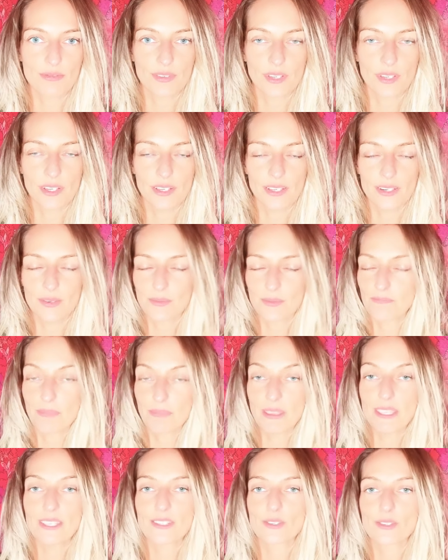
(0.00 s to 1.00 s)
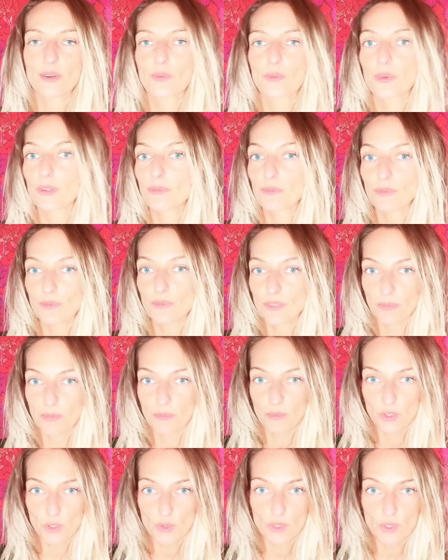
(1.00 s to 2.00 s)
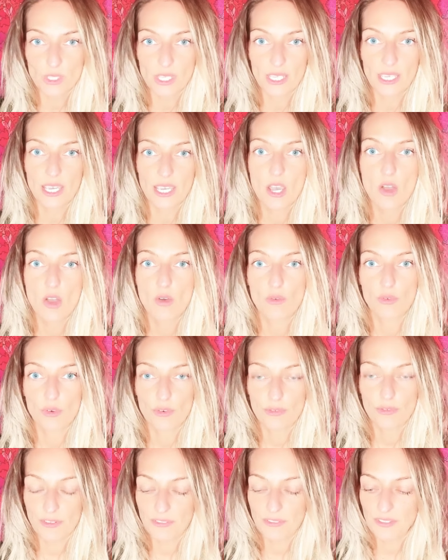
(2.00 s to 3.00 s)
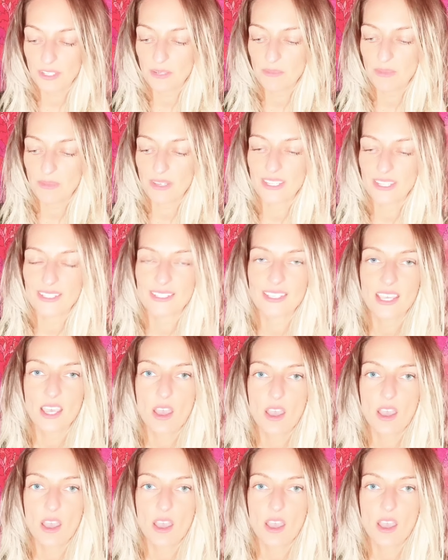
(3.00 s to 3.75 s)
in peace or with some music for 15 minutes